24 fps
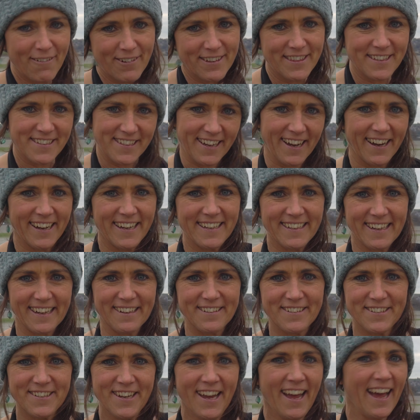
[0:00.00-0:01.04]
with the tide
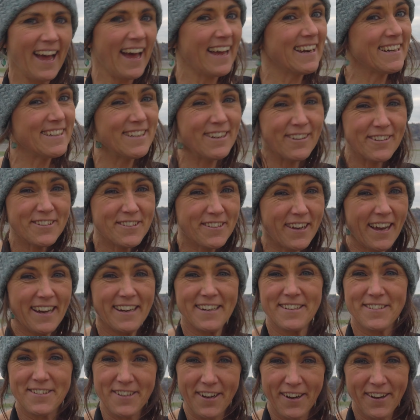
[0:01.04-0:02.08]
out, and it looks kind
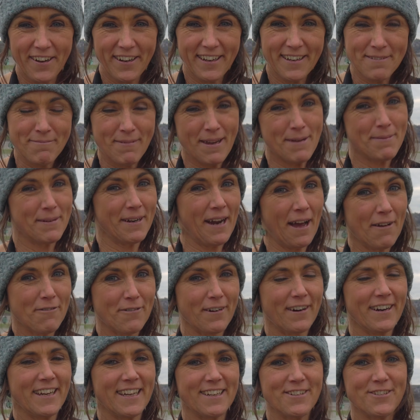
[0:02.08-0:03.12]
of dull and maybe not
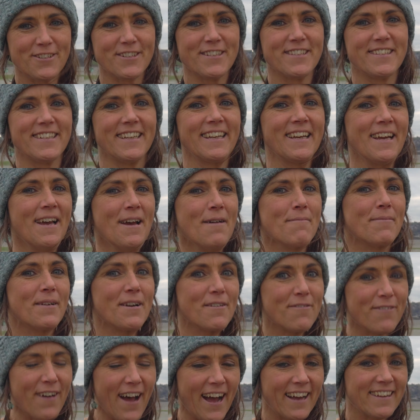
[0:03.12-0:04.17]
very interesting, but
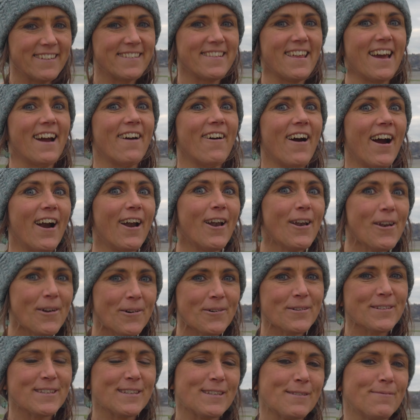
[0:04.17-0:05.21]
in fact there are
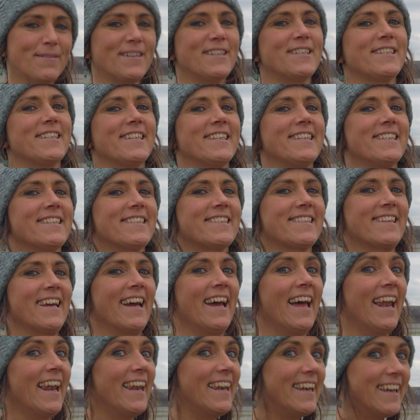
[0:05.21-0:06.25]
loads of species
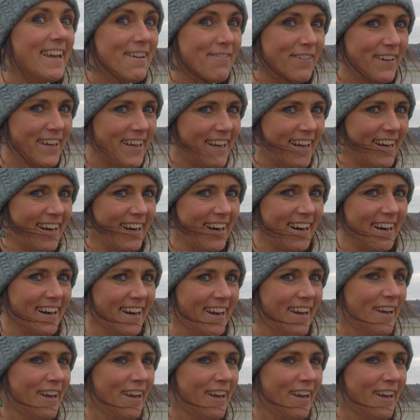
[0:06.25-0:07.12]
living here,